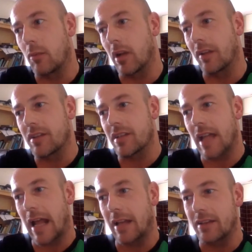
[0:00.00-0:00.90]
will
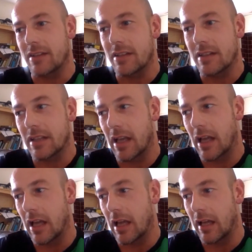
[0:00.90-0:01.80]
understand
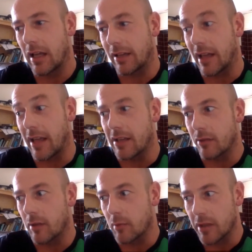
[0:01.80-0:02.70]
athletic
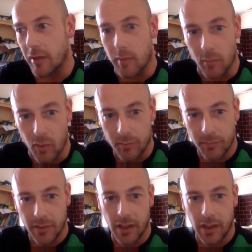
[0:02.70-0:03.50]
development a little bit more.